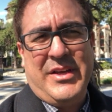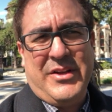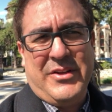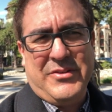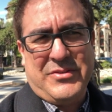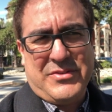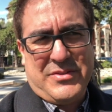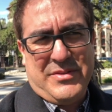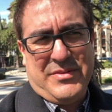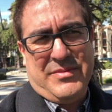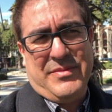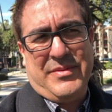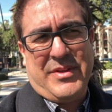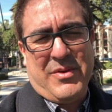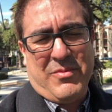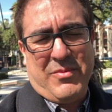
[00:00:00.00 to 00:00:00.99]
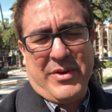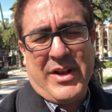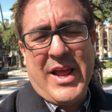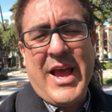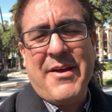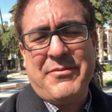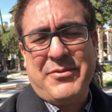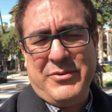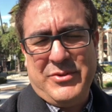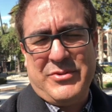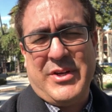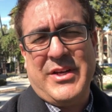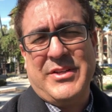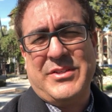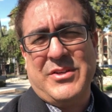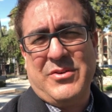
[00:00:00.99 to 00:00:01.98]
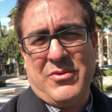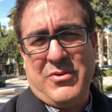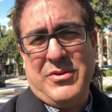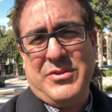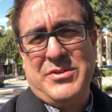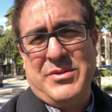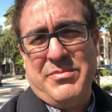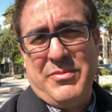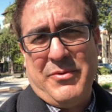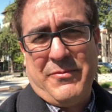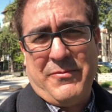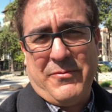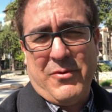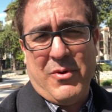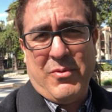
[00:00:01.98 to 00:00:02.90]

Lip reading: that we're going to have to address in order to move